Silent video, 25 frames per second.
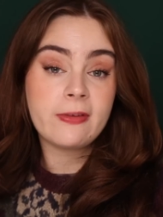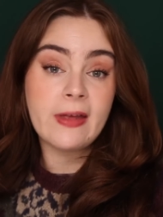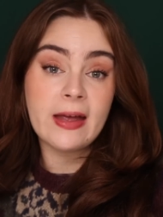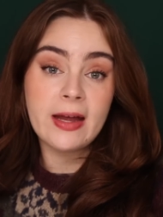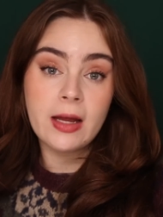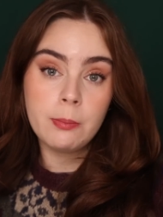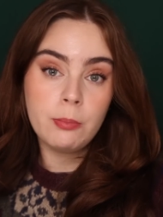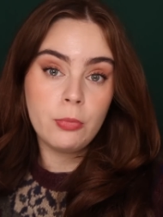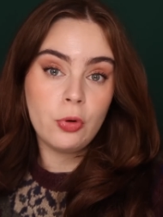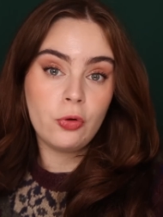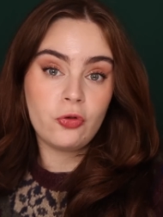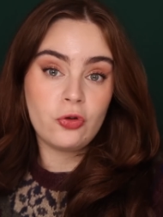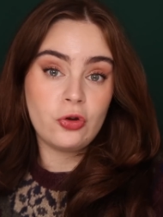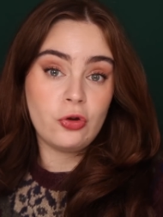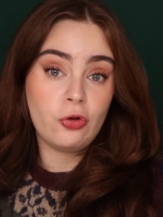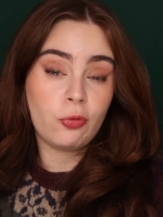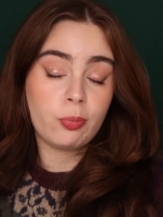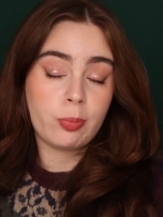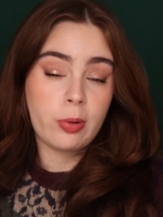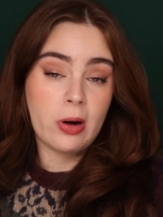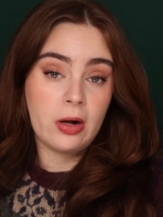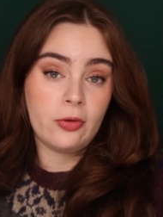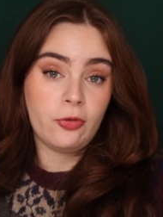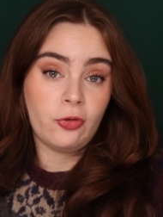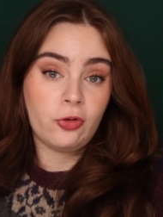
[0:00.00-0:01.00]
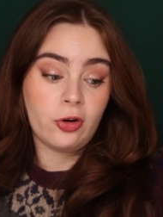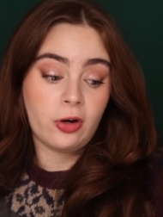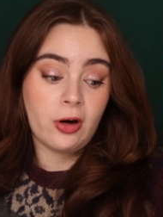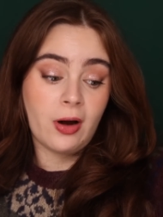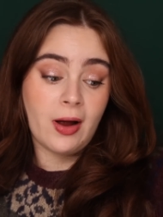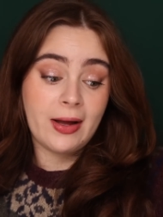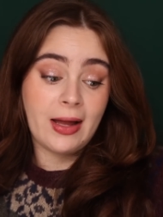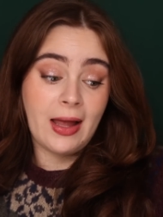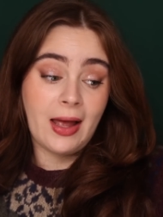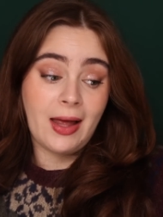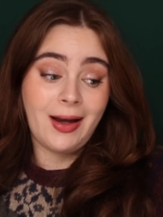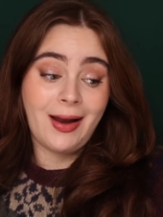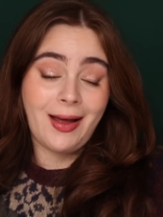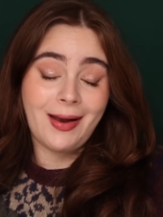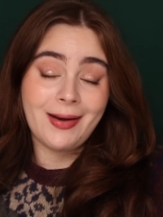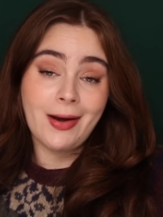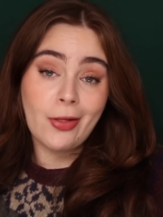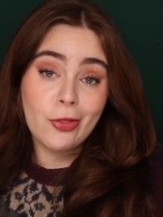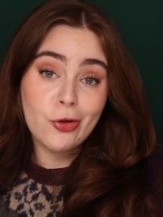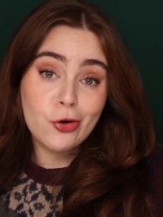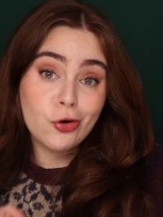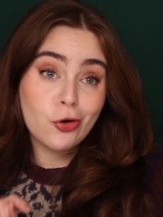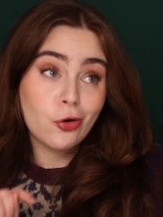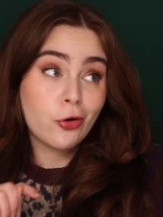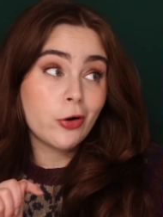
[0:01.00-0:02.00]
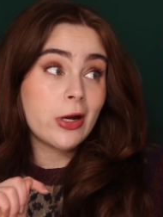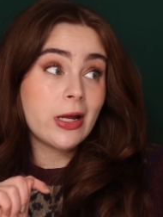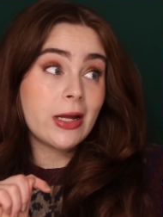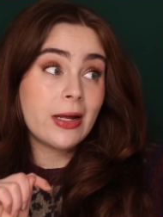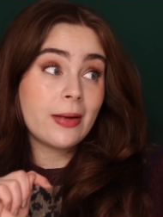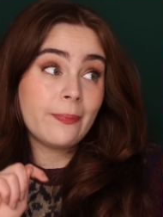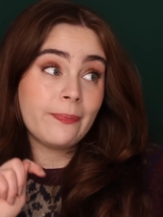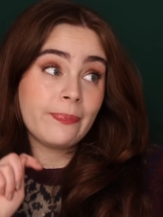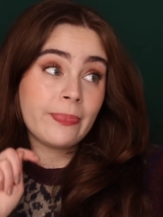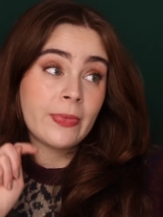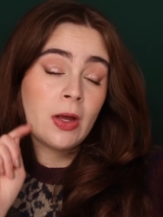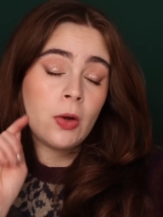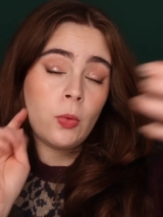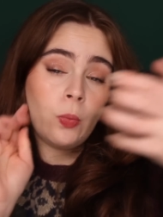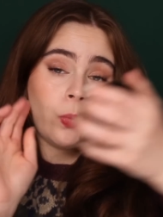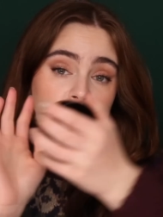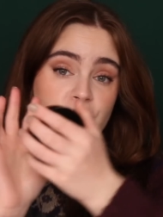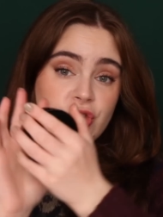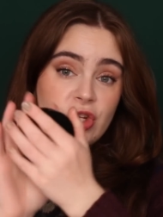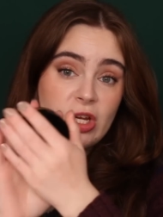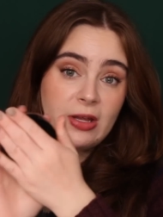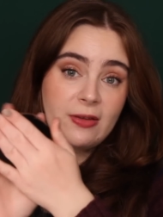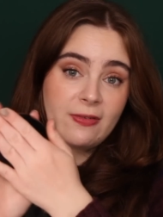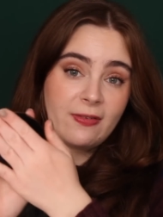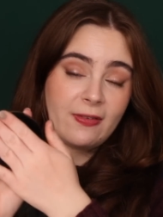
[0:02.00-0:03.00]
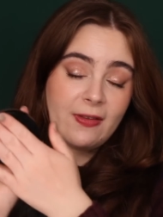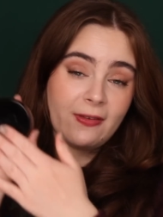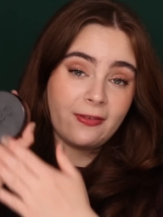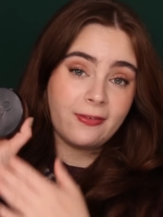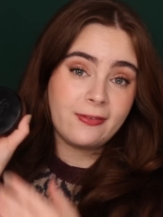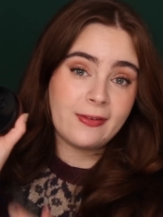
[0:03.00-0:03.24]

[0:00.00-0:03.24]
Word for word: Second most used bronzer, again, another cream, which is the